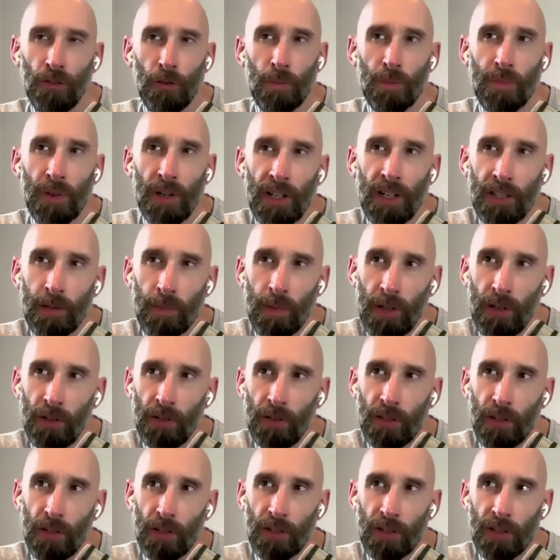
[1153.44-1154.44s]
sort of brings me
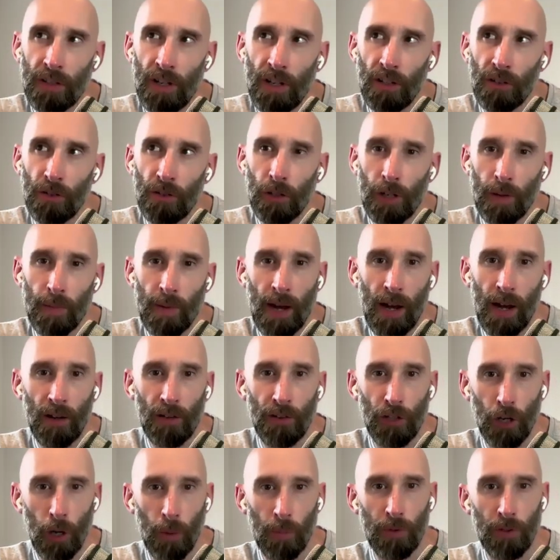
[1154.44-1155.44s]
on to start talking
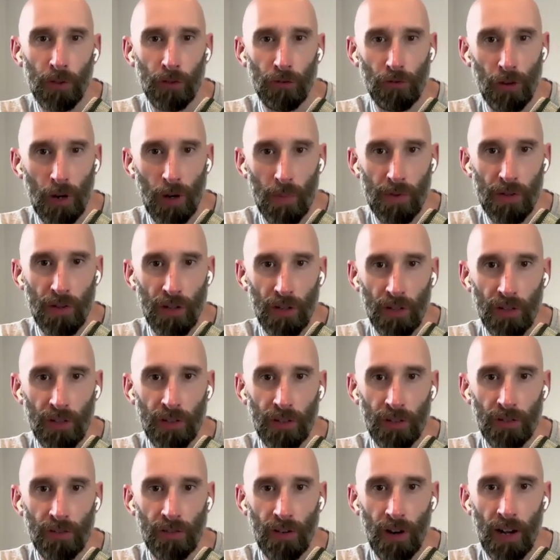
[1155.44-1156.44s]
about job
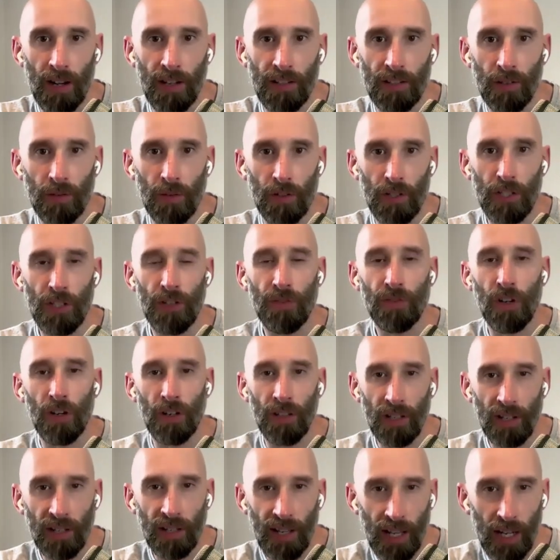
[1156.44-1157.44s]
descriptions, right? So once you've
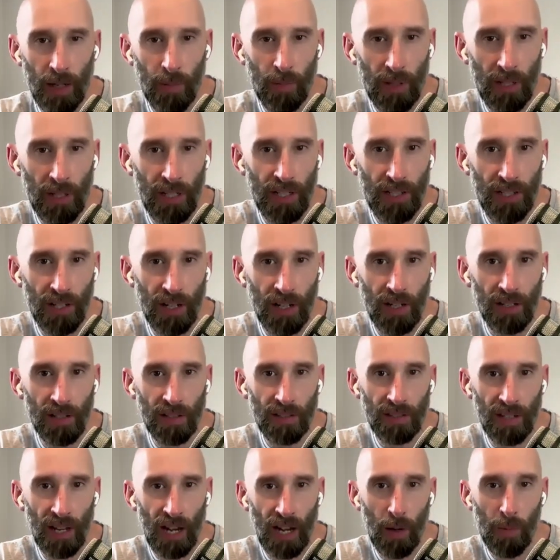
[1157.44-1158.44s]
got the accountability
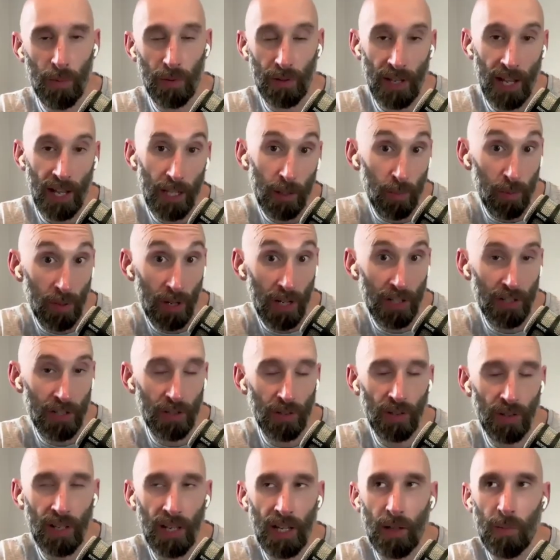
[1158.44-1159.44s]
chart set up or the
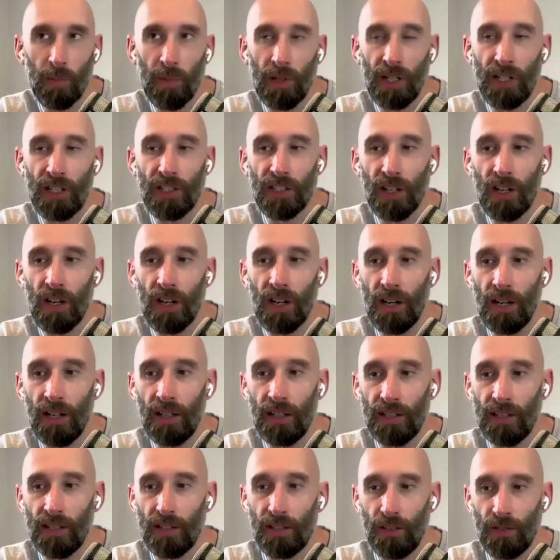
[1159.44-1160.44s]
aspirational accountability chart,
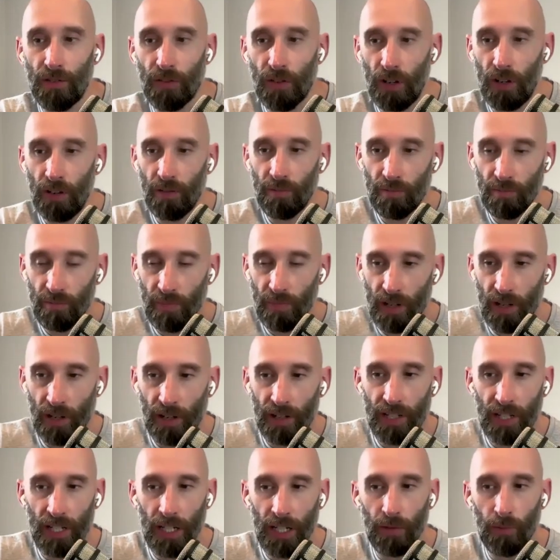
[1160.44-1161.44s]
and you've got an
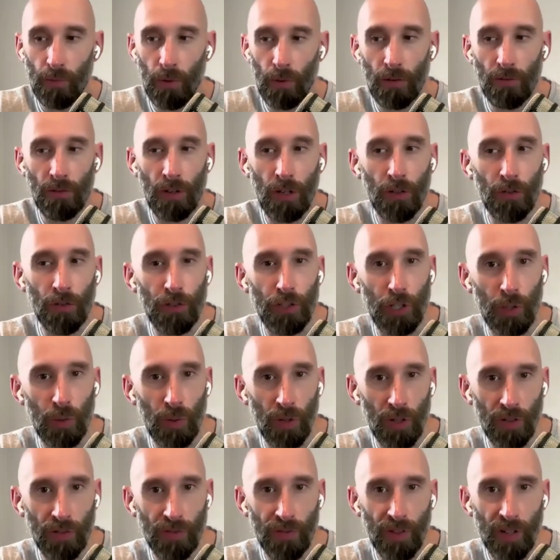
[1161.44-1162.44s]
idea of what roles you
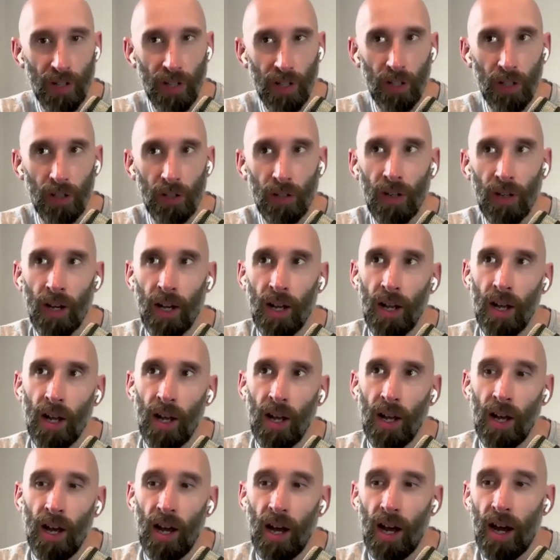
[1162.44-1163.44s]
want to fill,
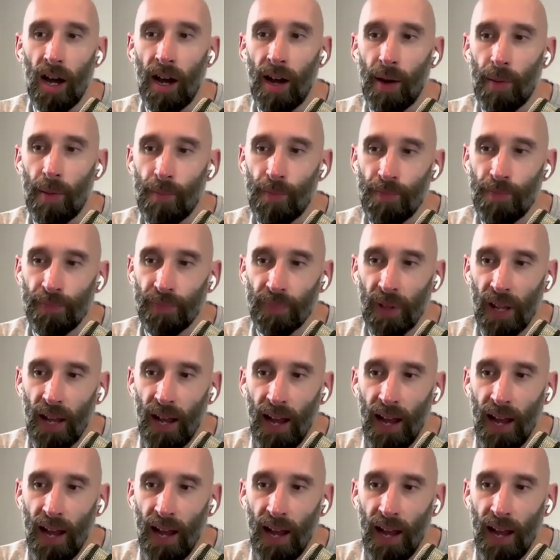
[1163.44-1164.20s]
how